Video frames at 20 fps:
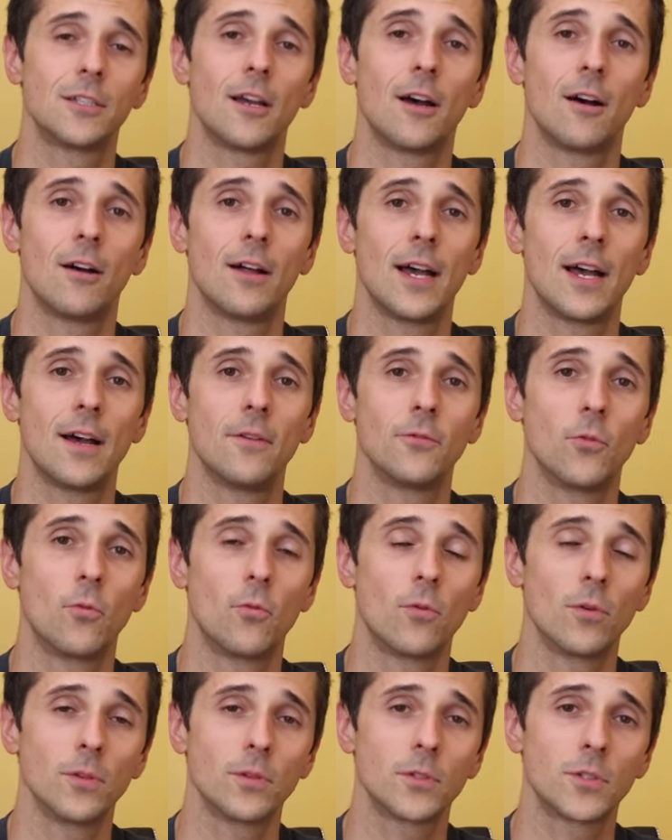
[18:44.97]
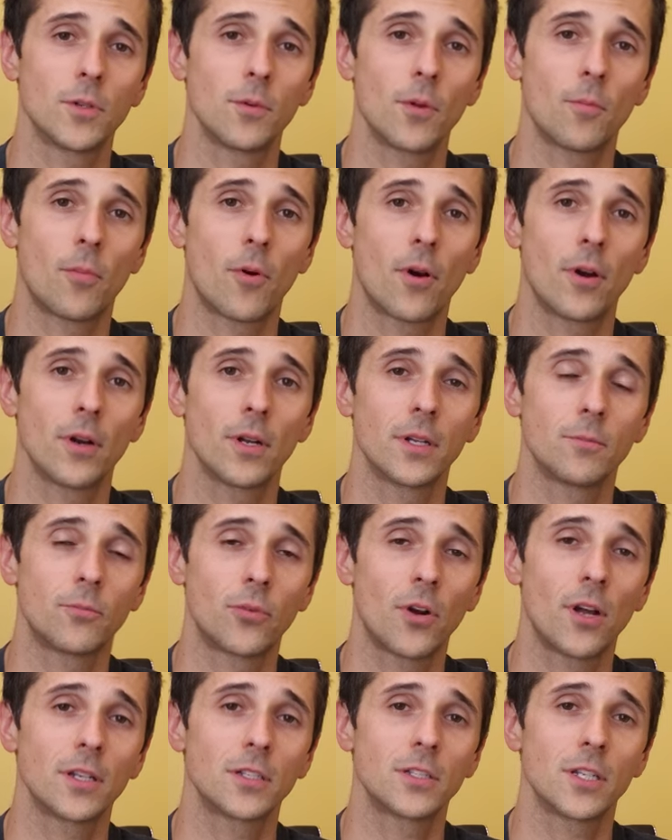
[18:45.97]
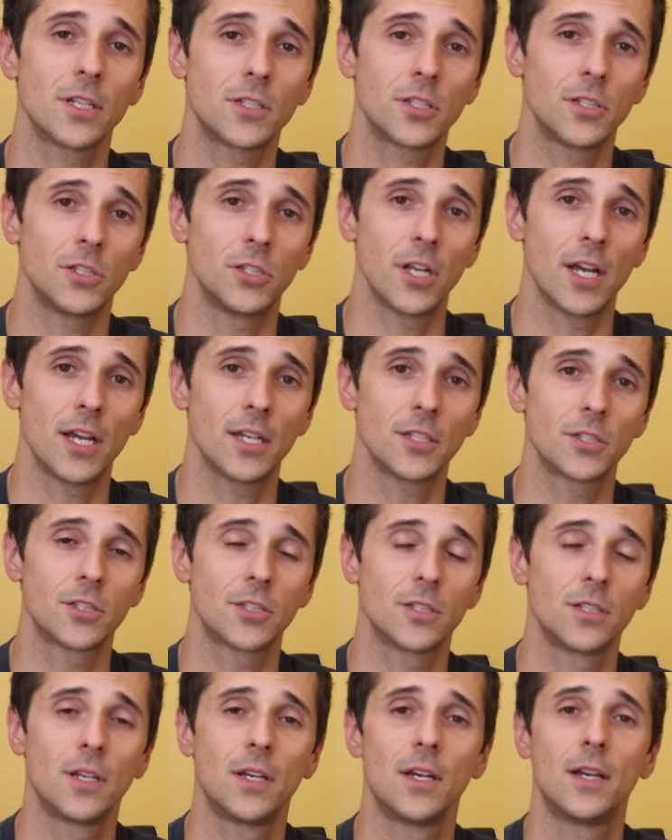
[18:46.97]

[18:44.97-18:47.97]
I'll have the some of the product, products I suggest,